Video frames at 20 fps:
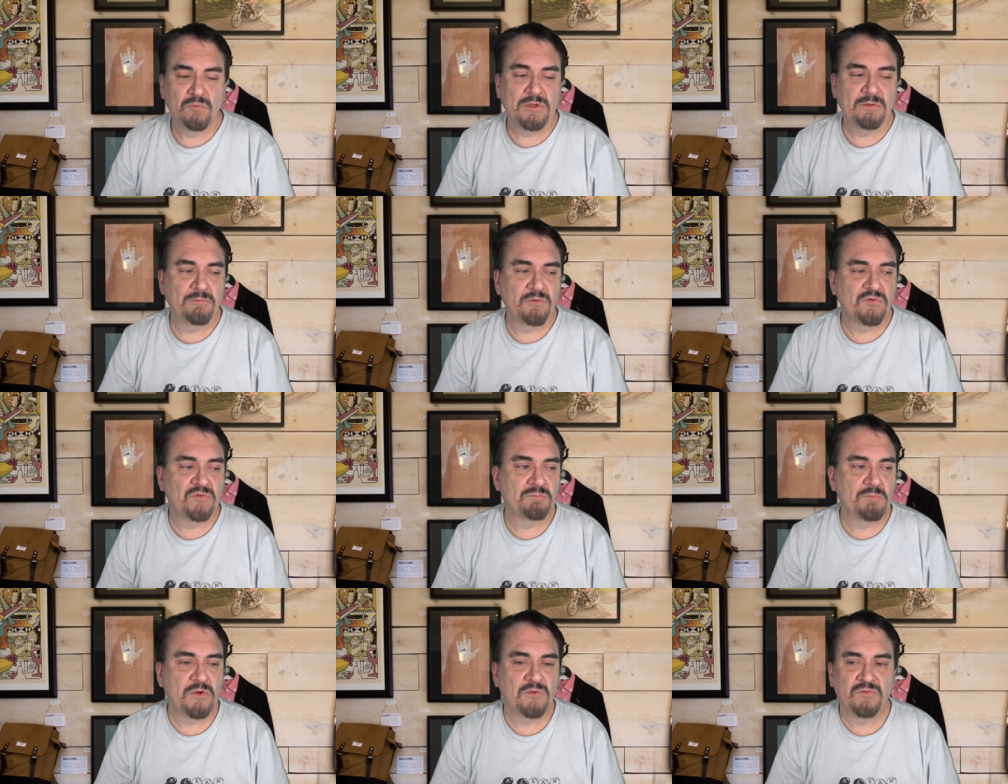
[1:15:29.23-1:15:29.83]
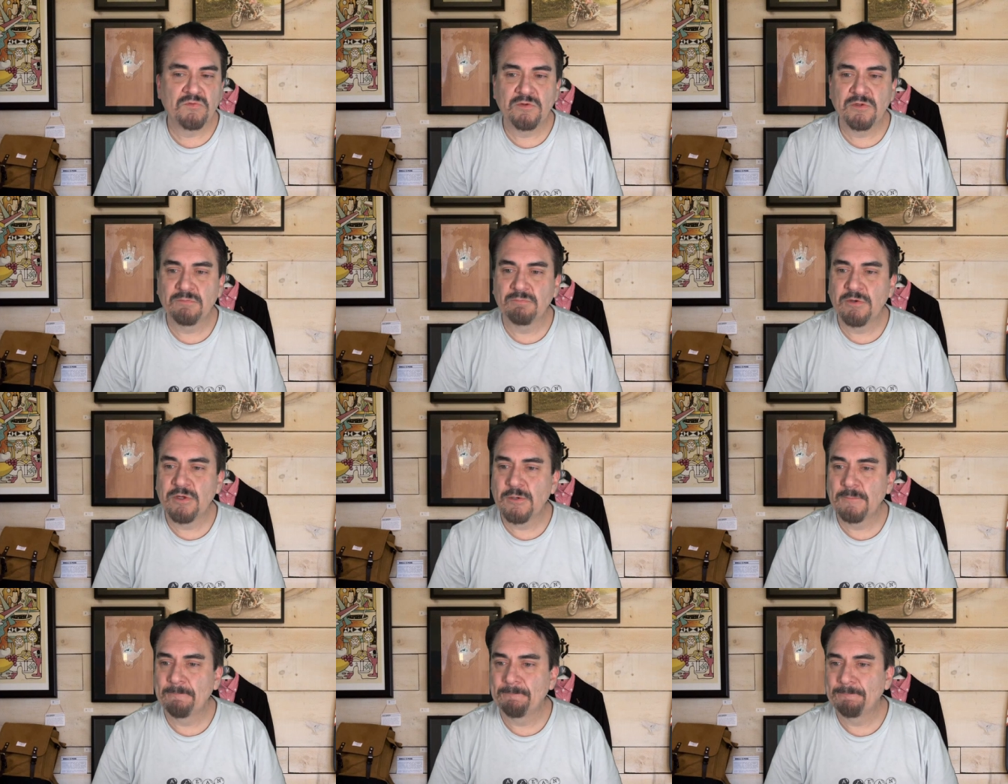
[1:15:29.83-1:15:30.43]
Weebles mostly,
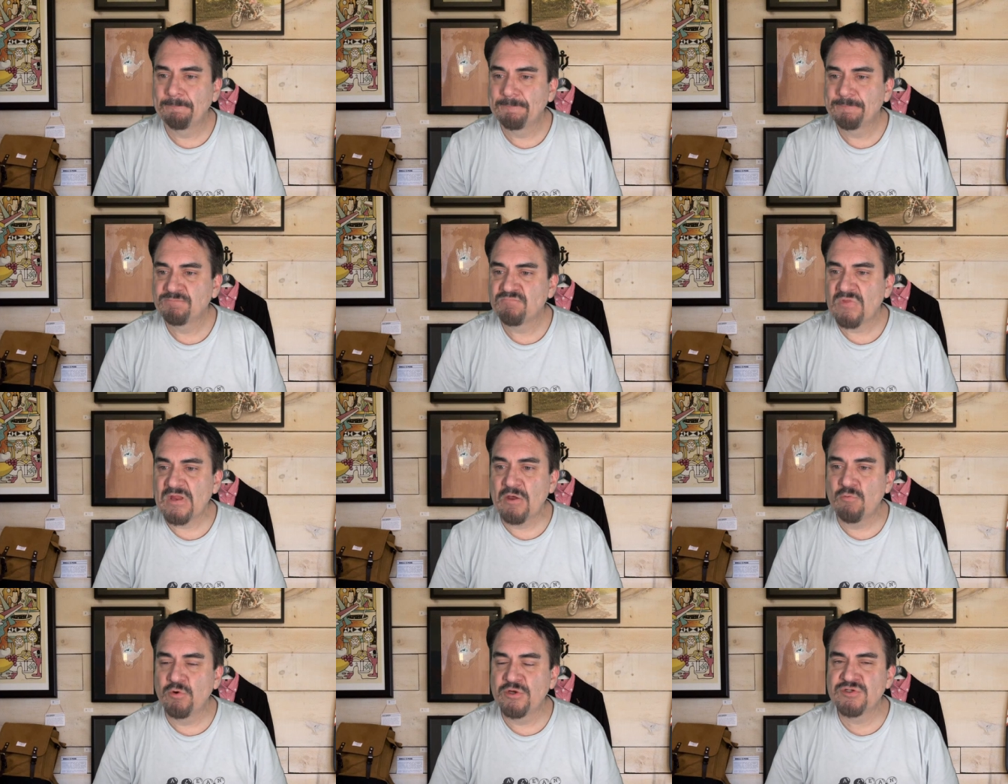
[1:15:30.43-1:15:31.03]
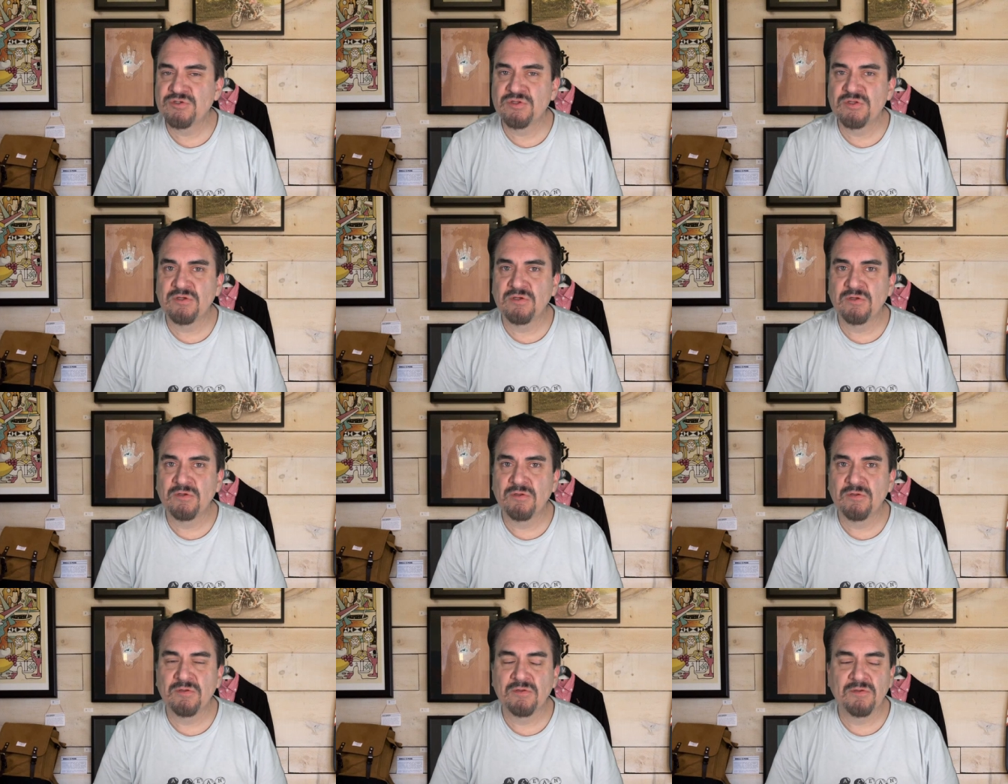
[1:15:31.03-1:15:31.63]
but I wish
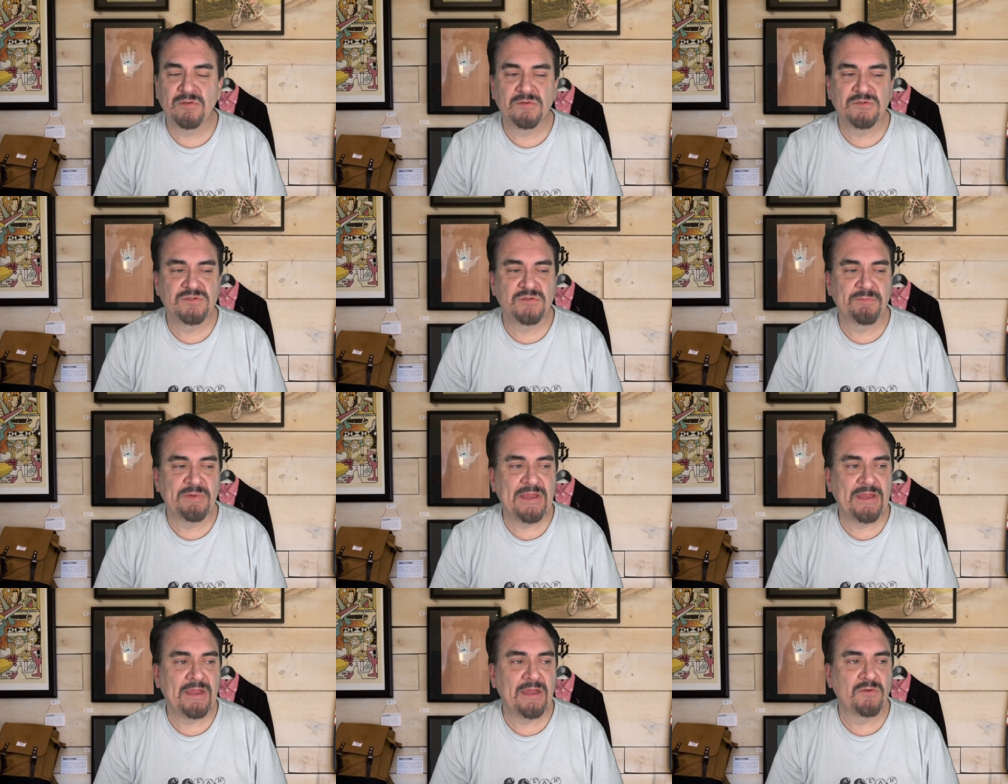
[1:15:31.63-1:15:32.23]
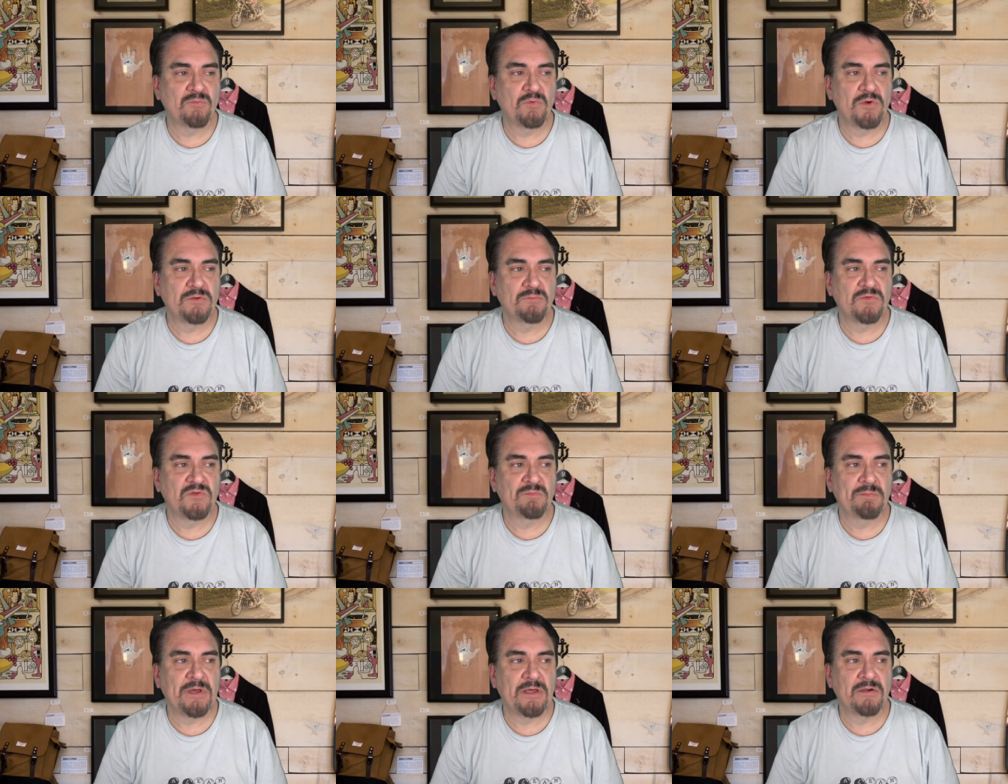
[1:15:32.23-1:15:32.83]
the Japan one
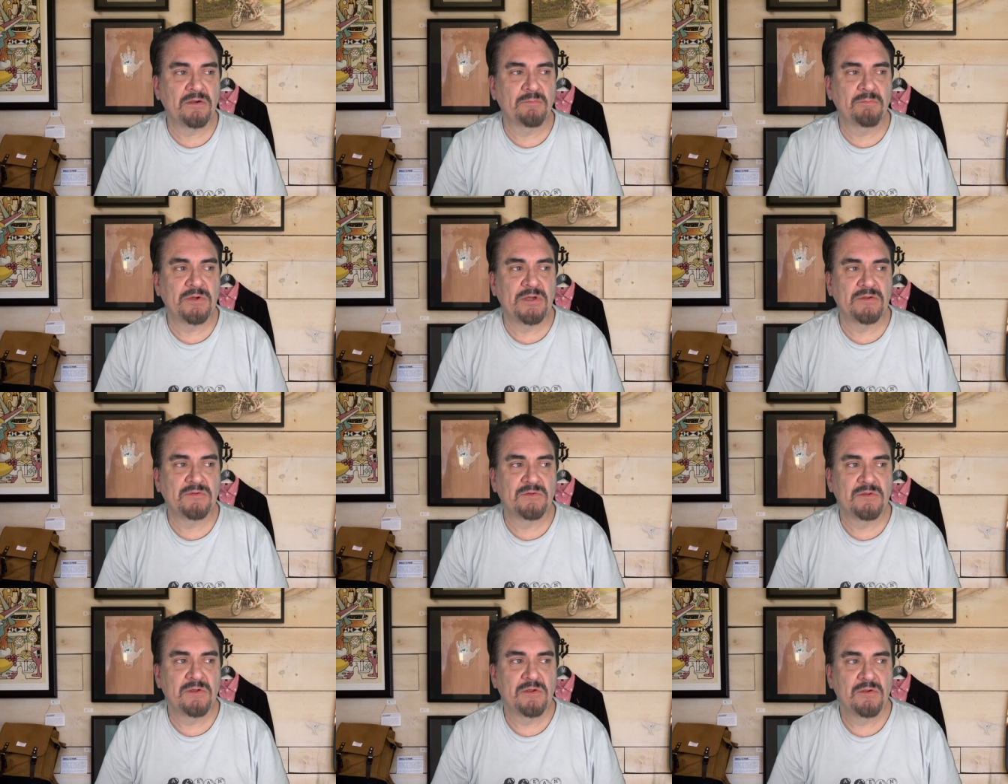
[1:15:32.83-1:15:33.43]
was better, but